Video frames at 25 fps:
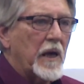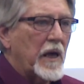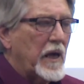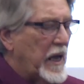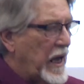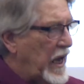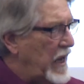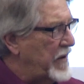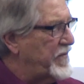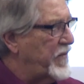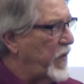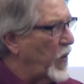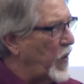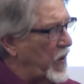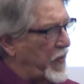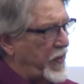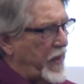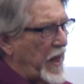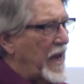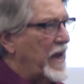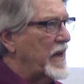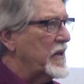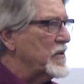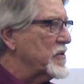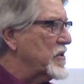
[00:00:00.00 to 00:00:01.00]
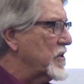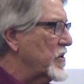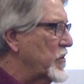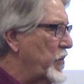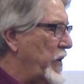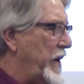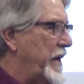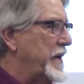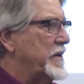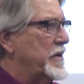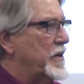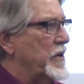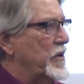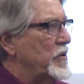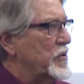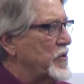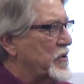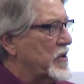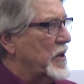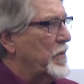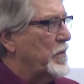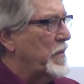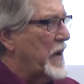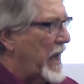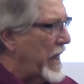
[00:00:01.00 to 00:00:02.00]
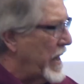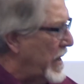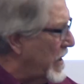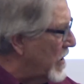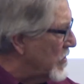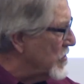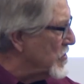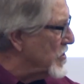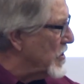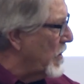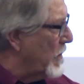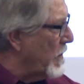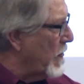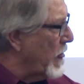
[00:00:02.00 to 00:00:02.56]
he had 4,000 red deuce tomatoes.